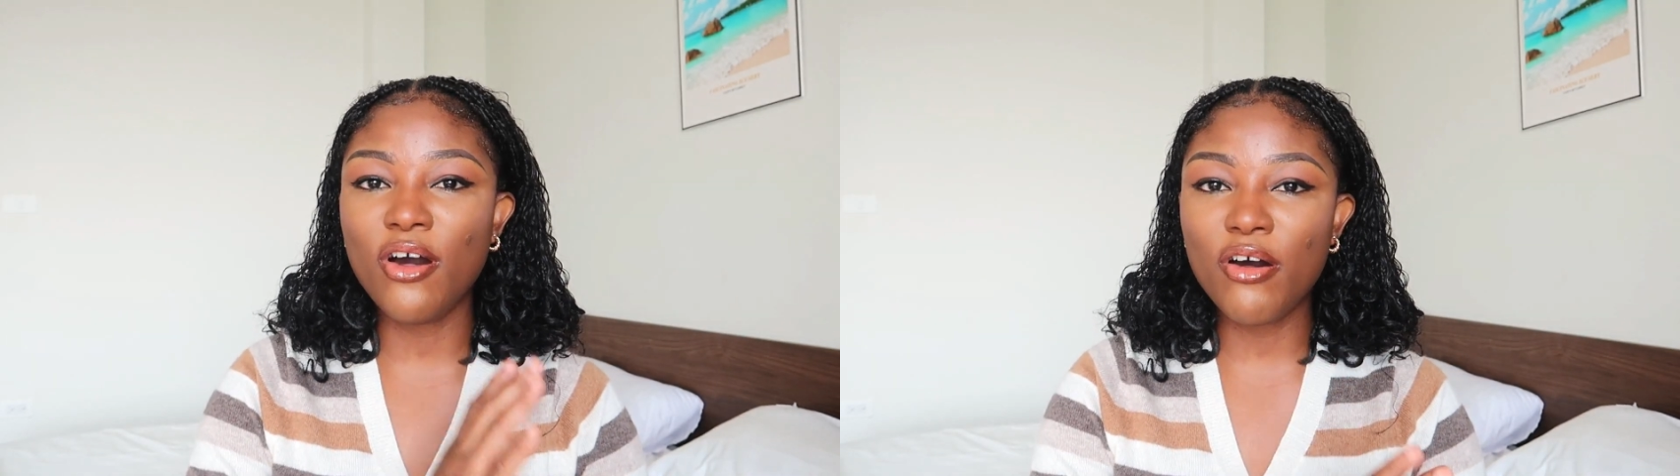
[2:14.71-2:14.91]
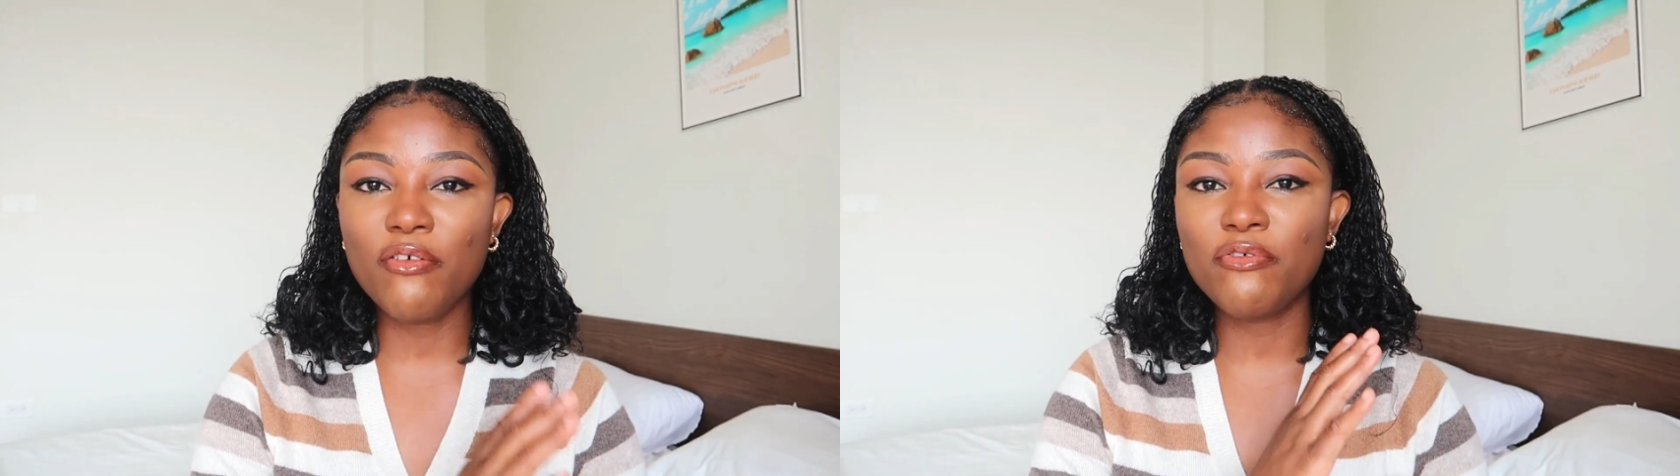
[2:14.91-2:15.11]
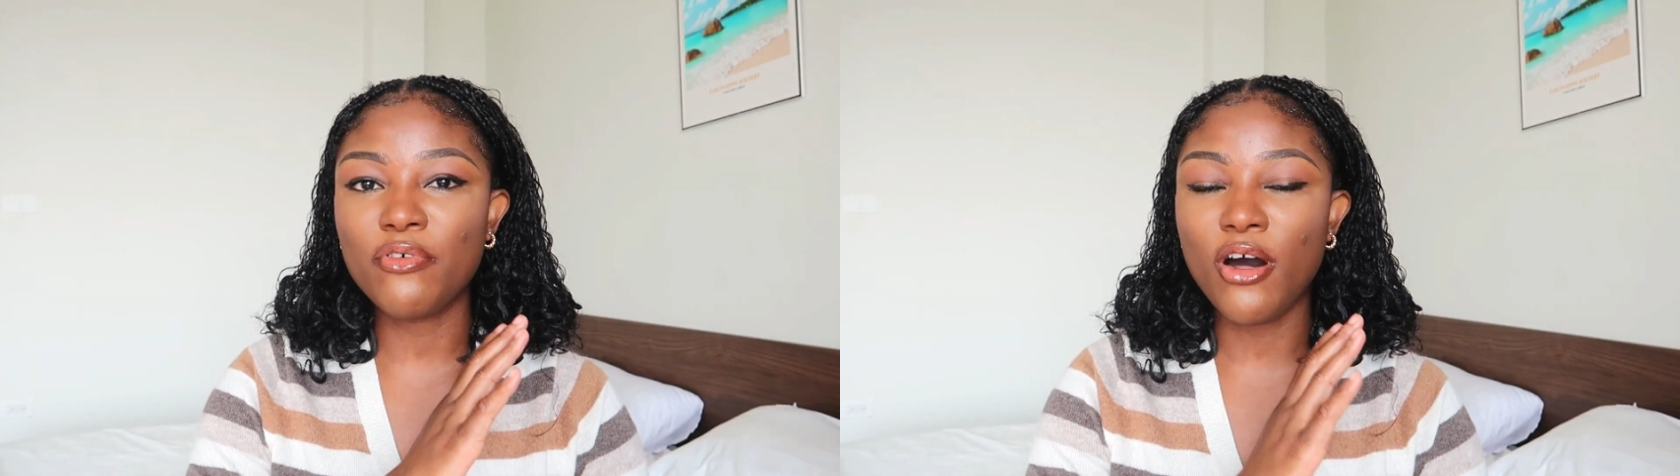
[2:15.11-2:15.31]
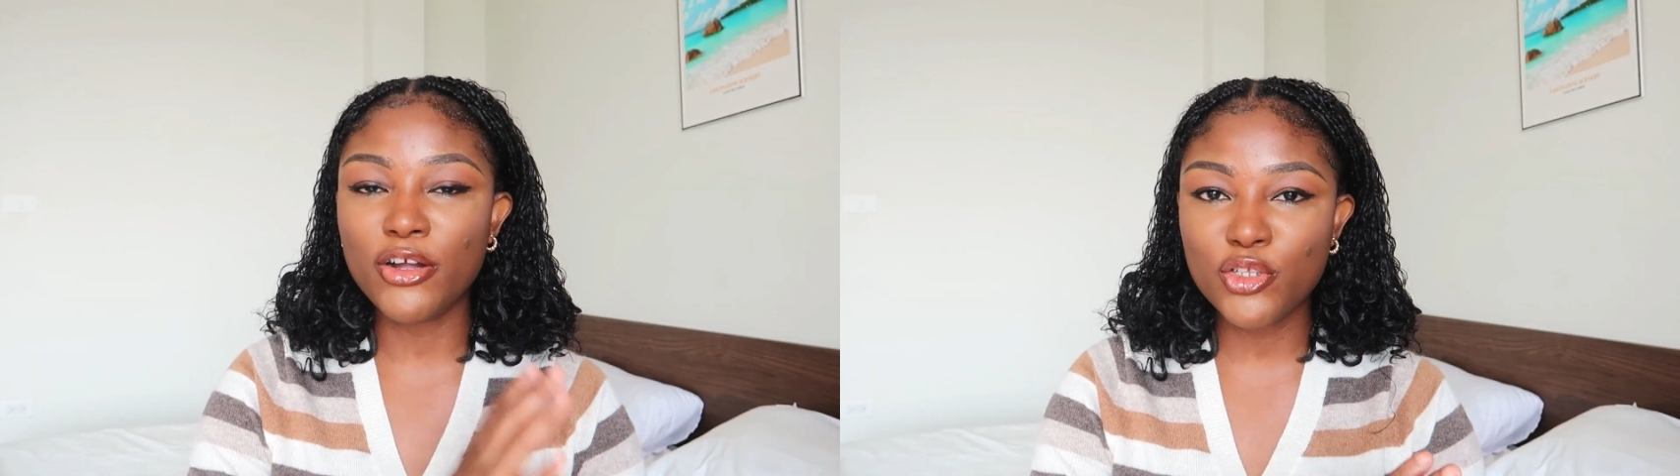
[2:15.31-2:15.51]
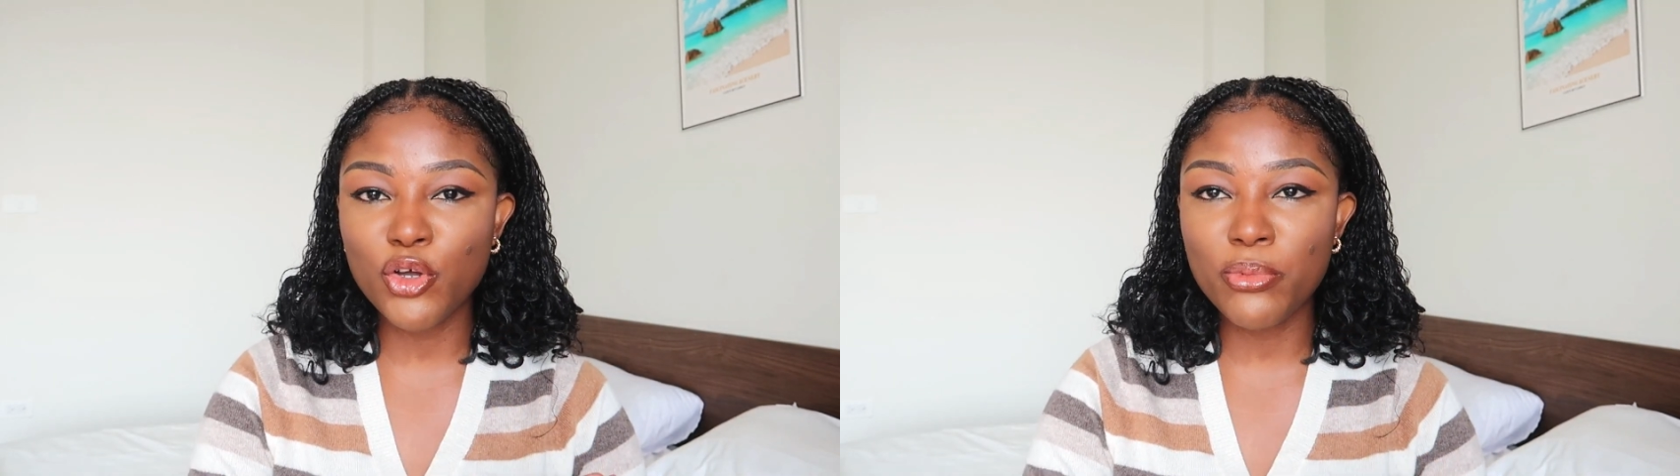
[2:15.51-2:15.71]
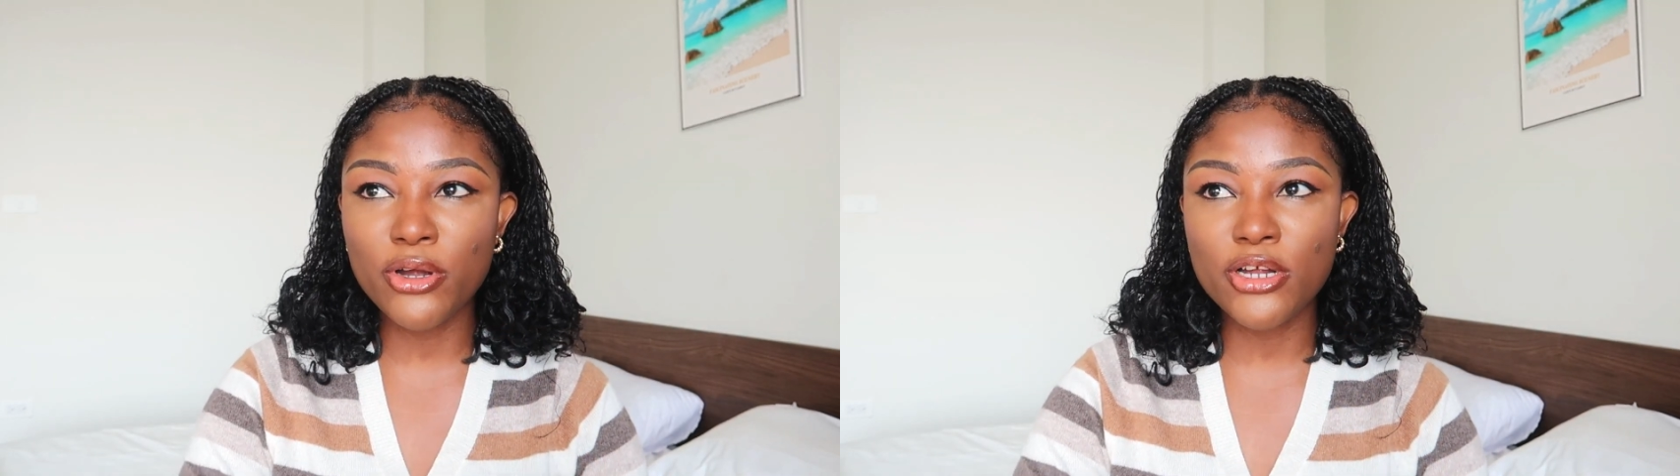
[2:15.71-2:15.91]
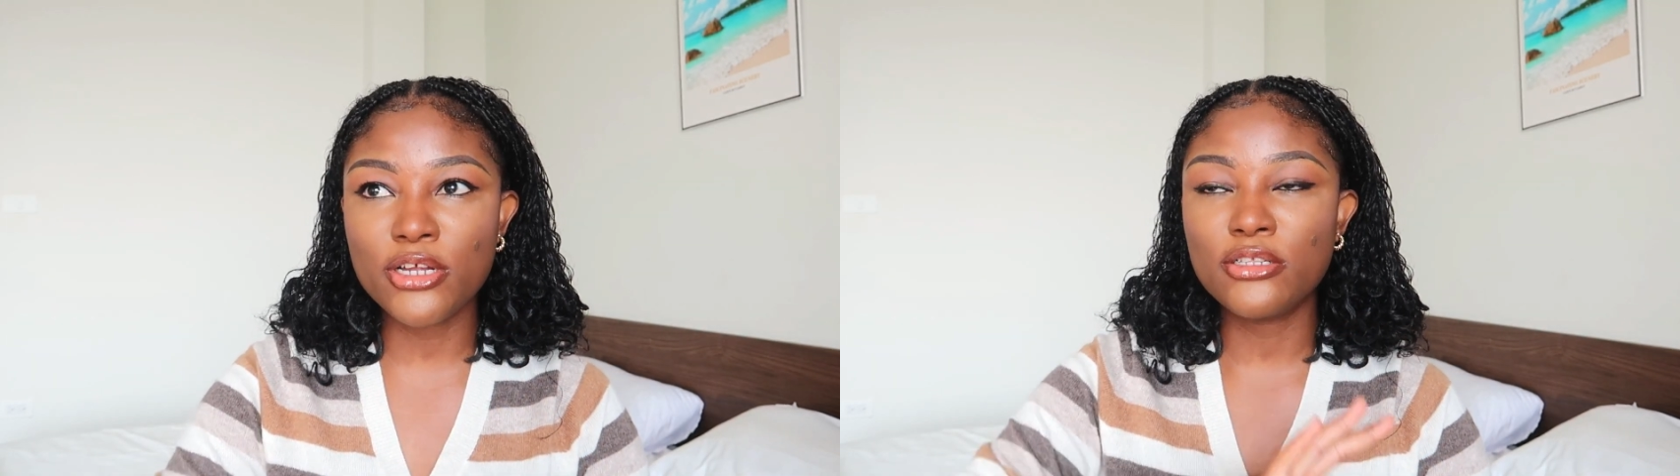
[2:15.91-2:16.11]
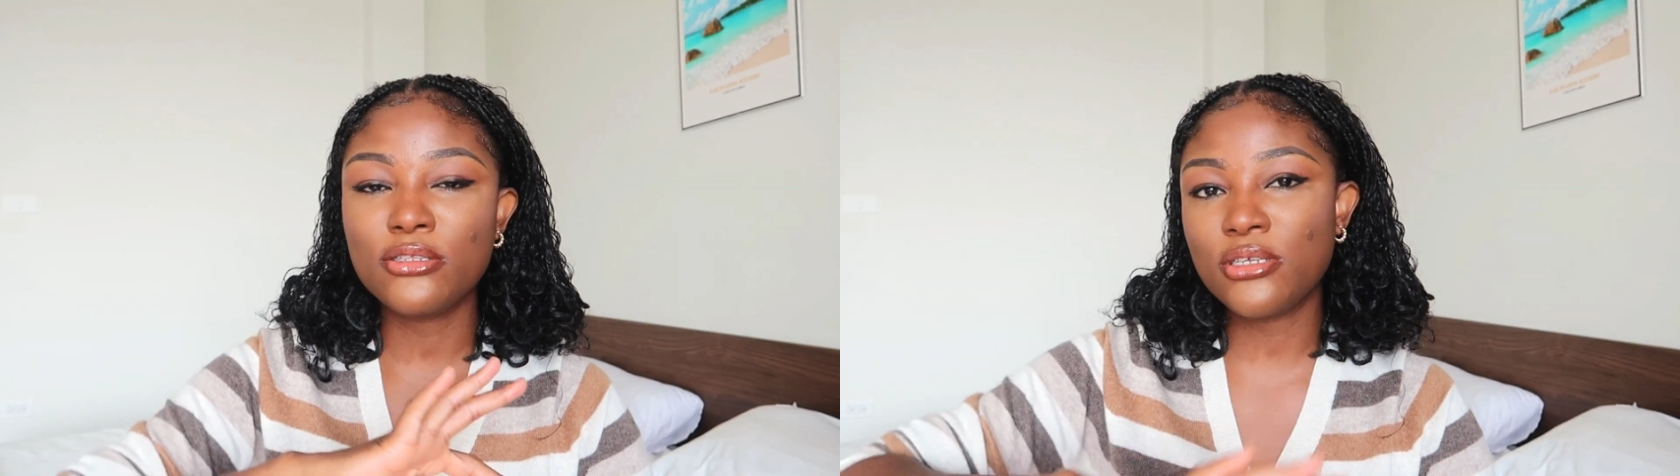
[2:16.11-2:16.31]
of October